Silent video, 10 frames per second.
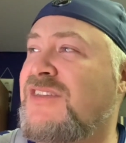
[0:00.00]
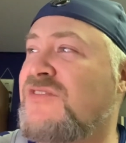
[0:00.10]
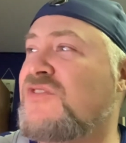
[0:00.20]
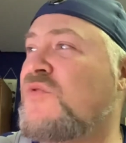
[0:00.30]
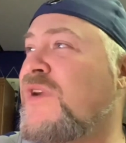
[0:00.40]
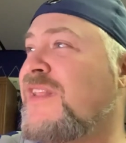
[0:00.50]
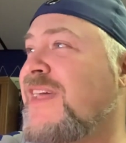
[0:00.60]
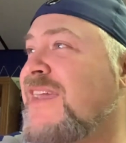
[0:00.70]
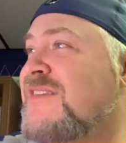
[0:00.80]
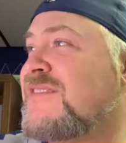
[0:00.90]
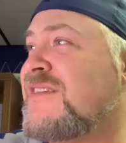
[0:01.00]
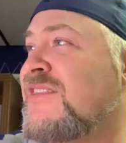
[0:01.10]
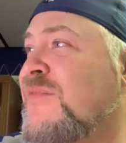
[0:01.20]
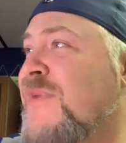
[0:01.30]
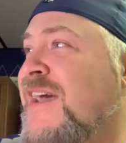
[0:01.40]
There's 20 legs in
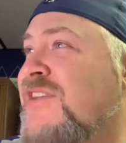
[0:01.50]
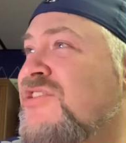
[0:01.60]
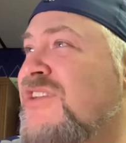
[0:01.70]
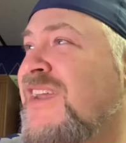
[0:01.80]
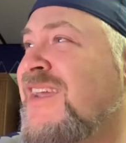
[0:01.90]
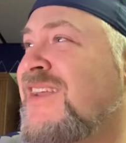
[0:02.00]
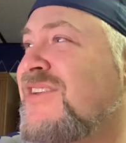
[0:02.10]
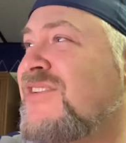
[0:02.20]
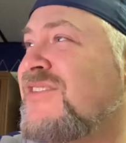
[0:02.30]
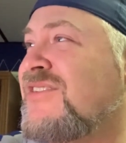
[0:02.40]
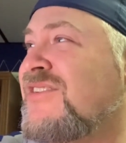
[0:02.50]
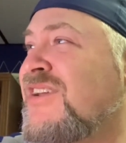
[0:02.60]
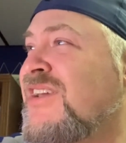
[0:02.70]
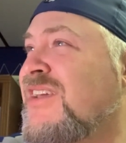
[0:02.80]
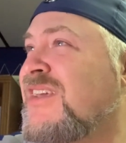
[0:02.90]
the match. And
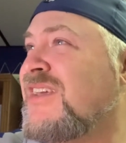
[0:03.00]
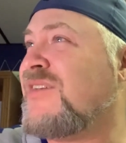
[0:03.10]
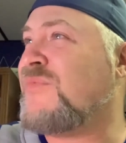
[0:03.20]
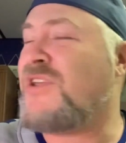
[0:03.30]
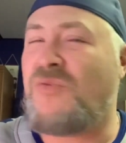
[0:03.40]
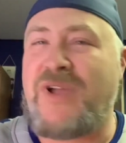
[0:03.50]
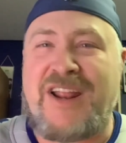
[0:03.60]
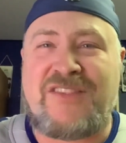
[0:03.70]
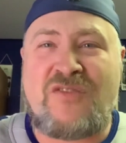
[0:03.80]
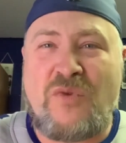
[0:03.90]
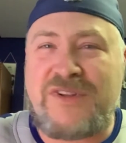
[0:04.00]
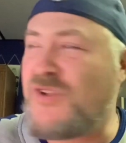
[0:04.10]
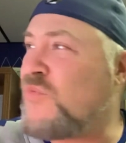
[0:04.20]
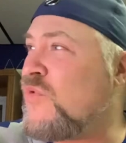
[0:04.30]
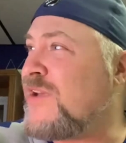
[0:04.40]
Peter Wright had
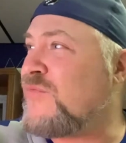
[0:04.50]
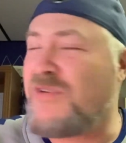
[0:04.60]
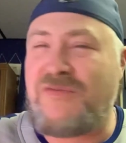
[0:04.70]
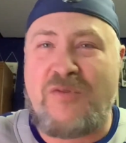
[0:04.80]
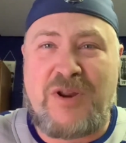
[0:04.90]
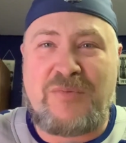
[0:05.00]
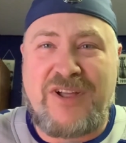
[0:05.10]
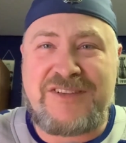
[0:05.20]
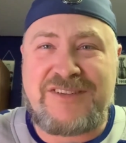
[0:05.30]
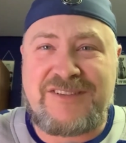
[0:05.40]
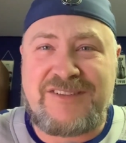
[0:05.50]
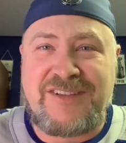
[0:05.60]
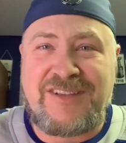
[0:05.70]
21 140 pluses.